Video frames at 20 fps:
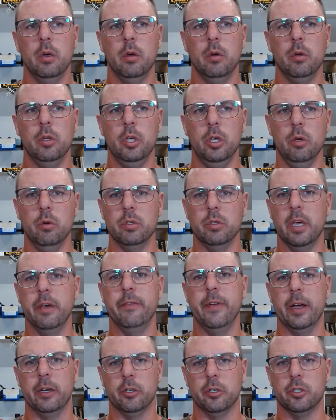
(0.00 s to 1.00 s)
use hit
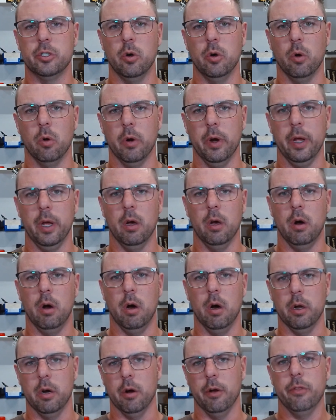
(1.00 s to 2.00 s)
factor scoring
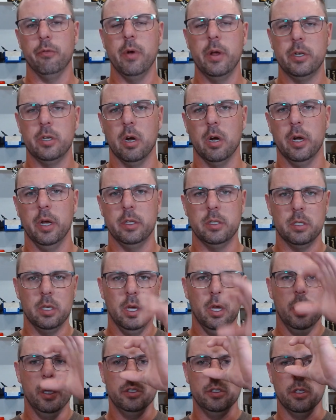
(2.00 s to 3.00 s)
on our threat targets.
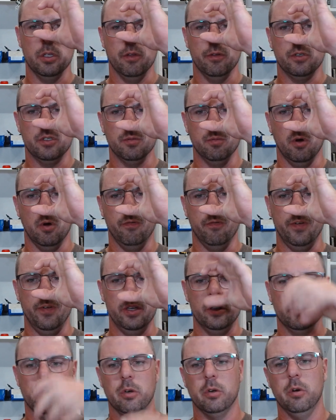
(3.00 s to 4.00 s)
So the small
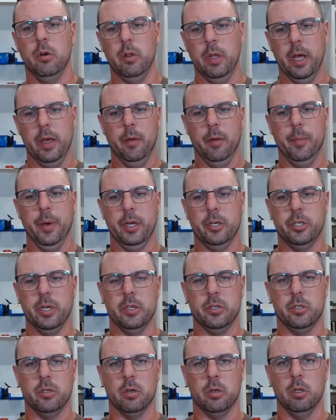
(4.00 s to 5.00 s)
face circle and the big
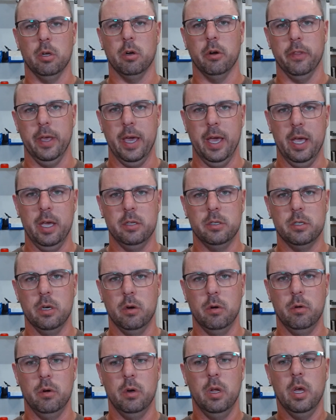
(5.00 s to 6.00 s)
chest circle are the A
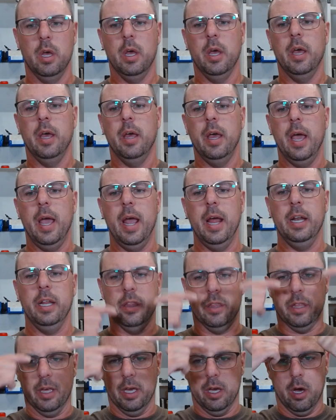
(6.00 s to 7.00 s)
zone.
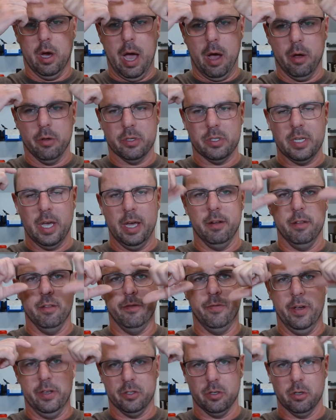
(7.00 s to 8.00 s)
Anything outside of the
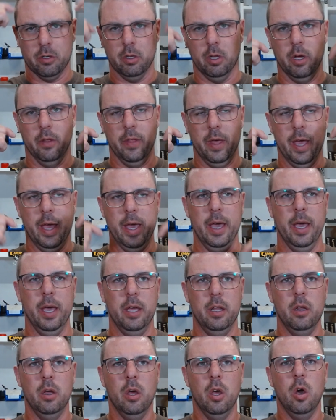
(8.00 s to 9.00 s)
face circle on the
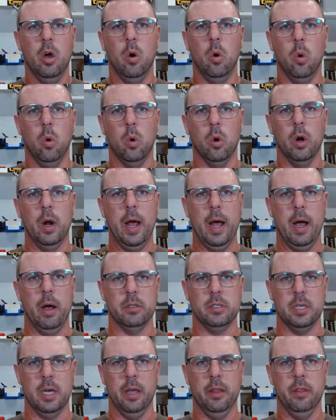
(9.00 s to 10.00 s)
head or
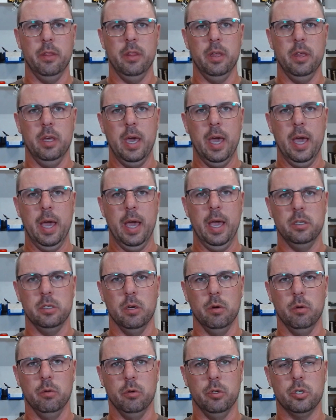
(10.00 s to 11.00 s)
outside the A
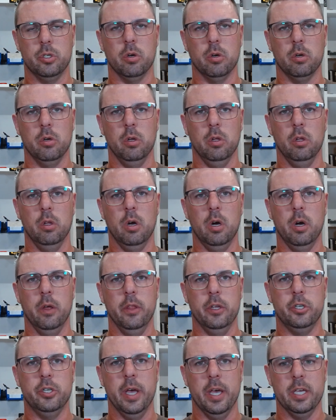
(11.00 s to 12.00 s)
zone circle on
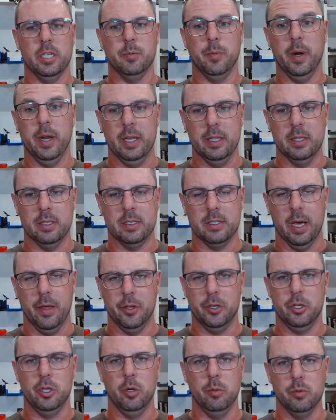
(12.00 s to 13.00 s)
the chest but inside
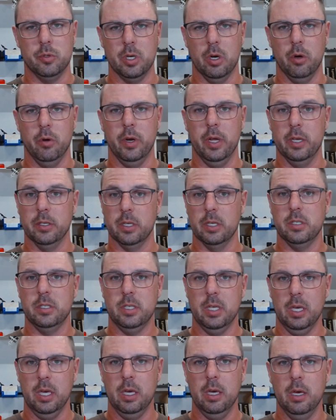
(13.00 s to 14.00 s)
the tombstone is a
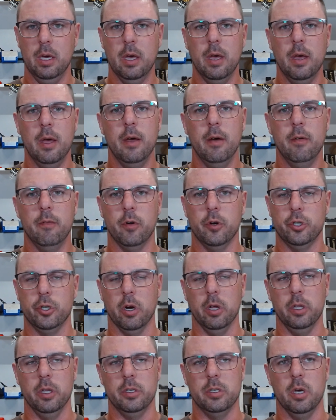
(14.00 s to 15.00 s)
C for
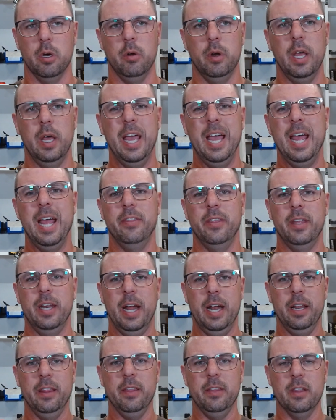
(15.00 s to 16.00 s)
Charlie zone. And then
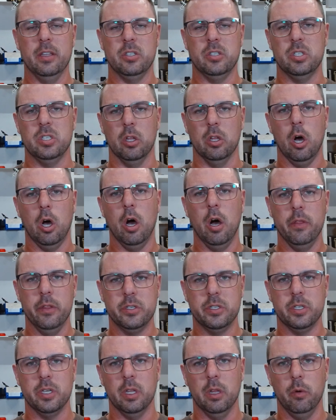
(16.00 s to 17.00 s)
anything that's still on the
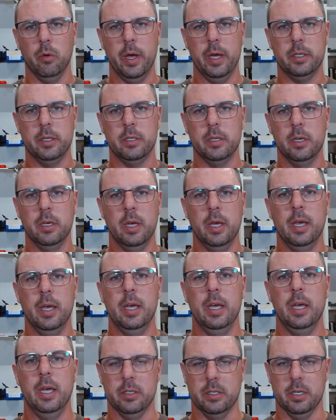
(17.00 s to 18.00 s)
silhouette
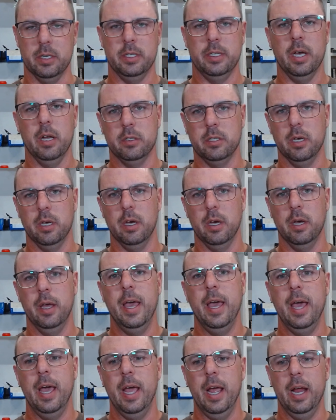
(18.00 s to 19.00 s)
is a delta.
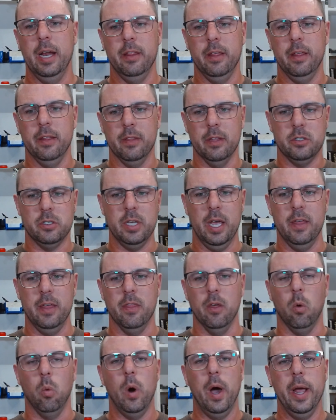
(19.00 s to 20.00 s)
Anything that's in
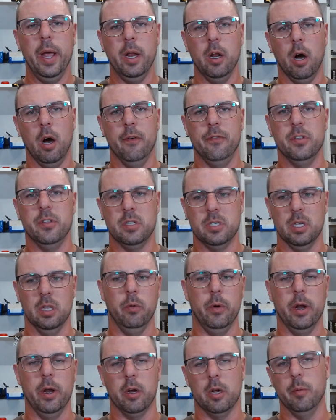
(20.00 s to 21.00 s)
the white off the
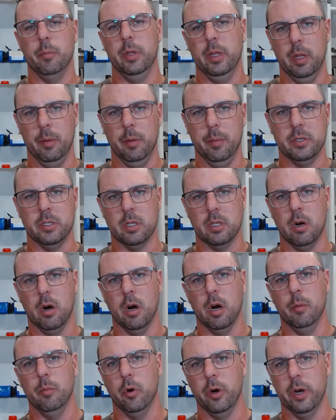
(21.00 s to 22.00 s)
silhouette or completely misses the
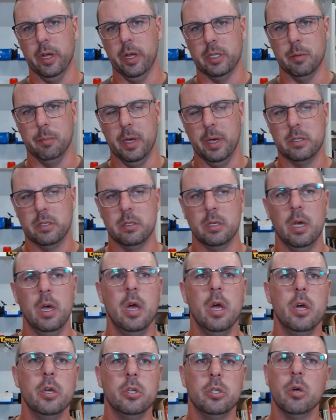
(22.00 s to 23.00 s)
cardboard is a miss.
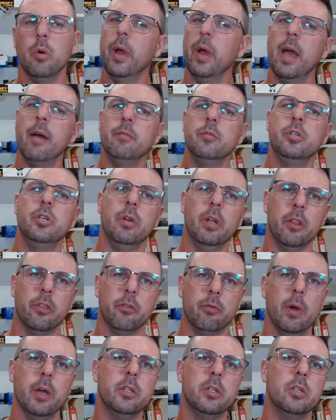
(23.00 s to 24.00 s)
So we have them shooting
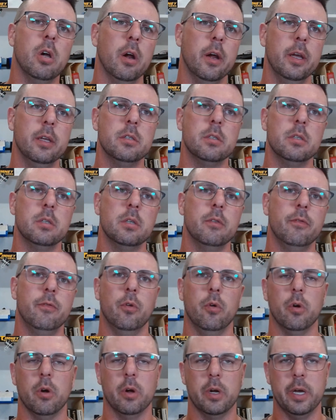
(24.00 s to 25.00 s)
threat targets
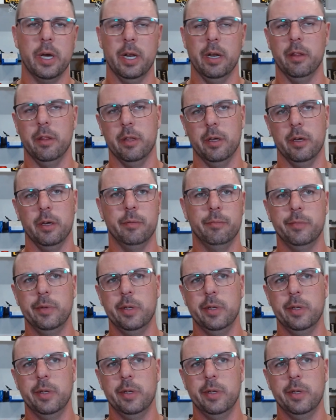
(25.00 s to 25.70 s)
for kind of the